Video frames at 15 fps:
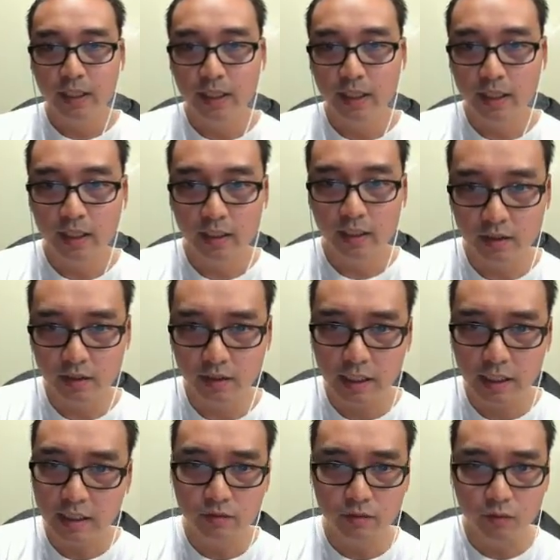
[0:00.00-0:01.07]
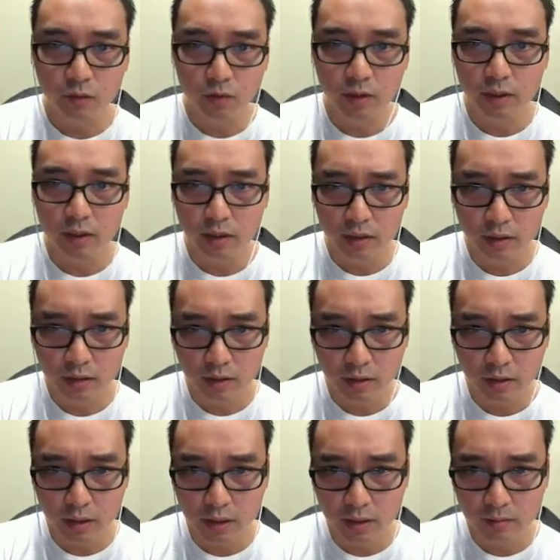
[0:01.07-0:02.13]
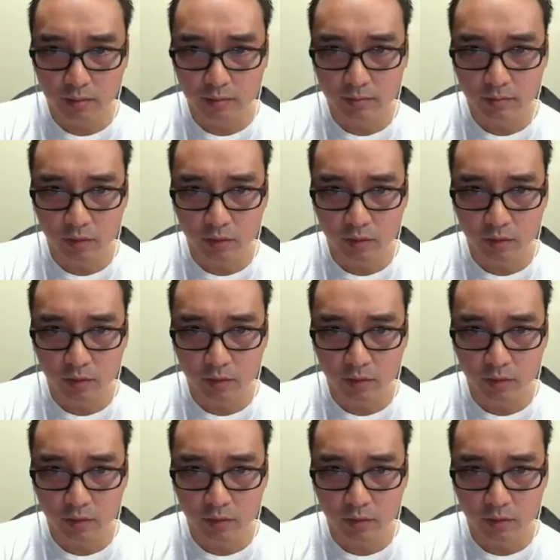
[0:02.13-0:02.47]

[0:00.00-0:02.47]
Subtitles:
and I did ask for it a